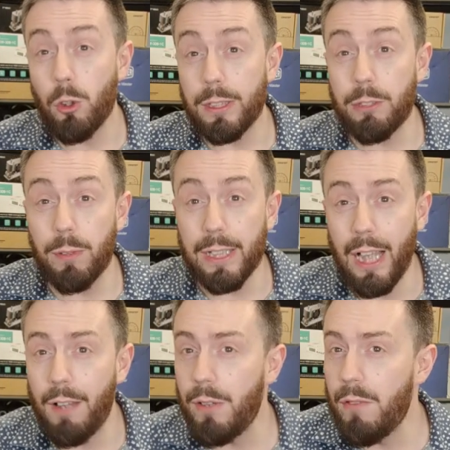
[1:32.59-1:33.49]
and try to
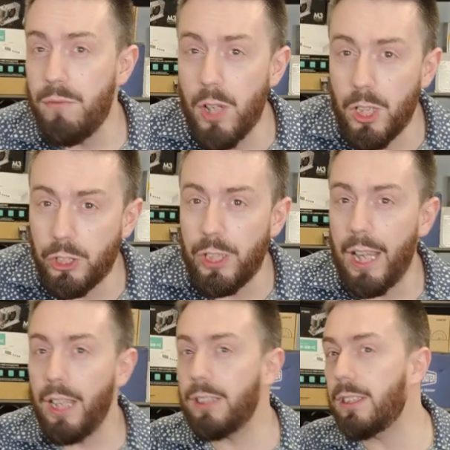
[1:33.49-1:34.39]
recover
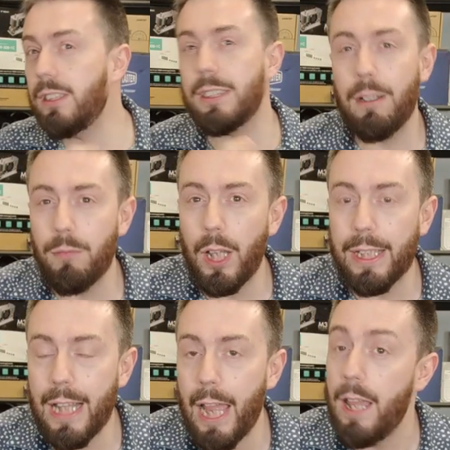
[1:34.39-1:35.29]
versionings and stuff
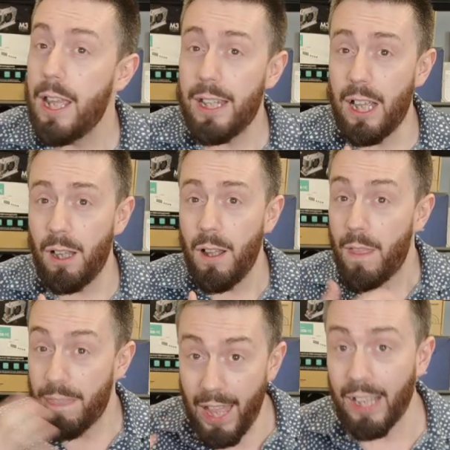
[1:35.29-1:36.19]
like that now
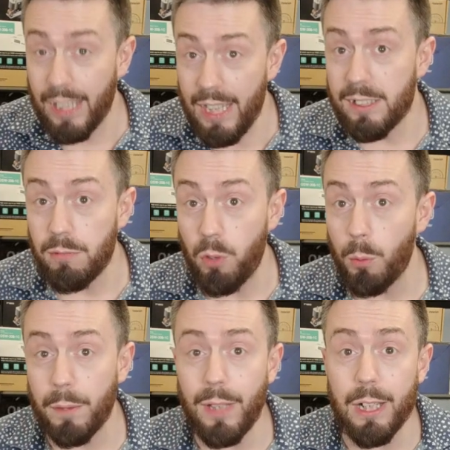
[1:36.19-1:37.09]
that is a
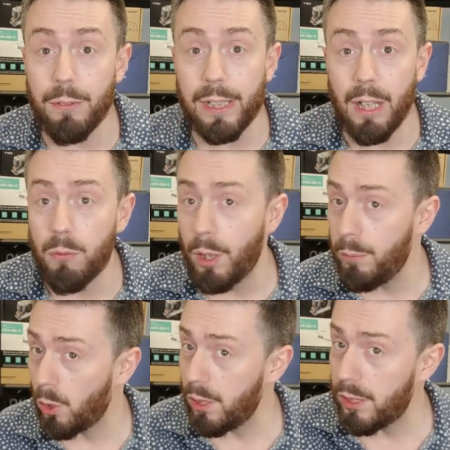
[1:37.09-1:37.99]
form of data
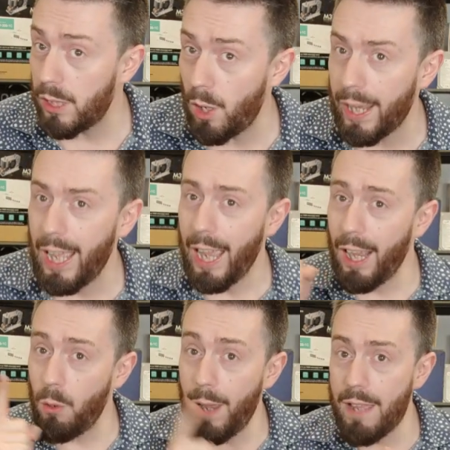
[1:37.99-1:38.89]
recovery i'm not going to deny it
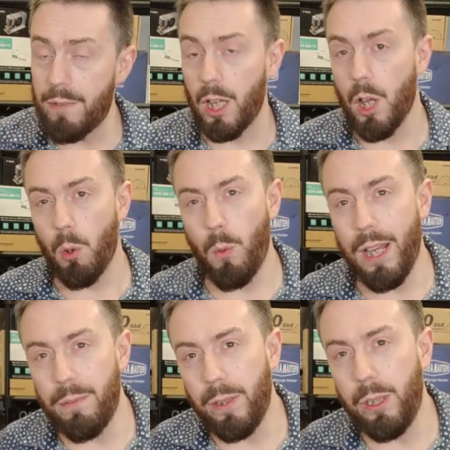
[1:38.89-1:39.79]
however
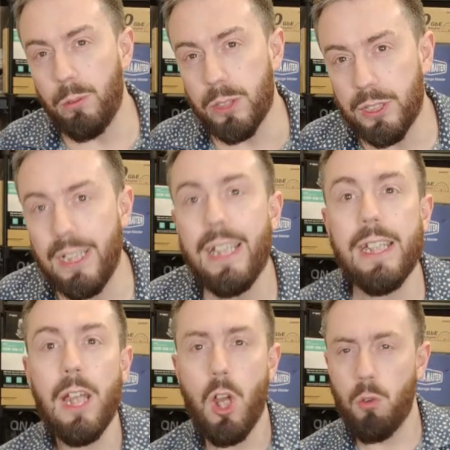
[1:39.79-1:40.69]
whenever you
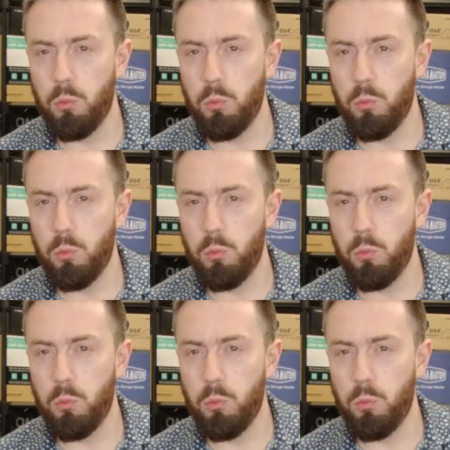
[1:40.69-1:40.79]
see